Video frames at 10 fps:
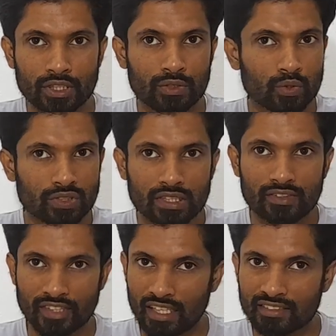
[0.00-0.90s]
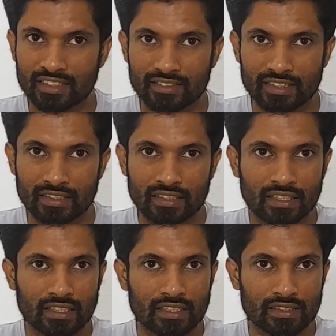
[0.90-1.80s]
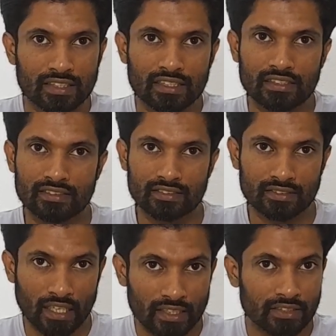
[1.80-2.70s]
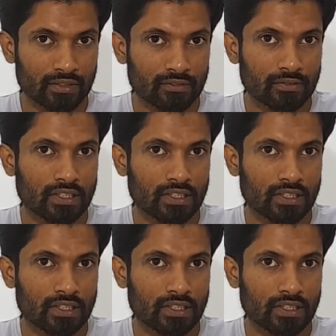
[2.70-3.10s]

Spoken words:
use transistor. The size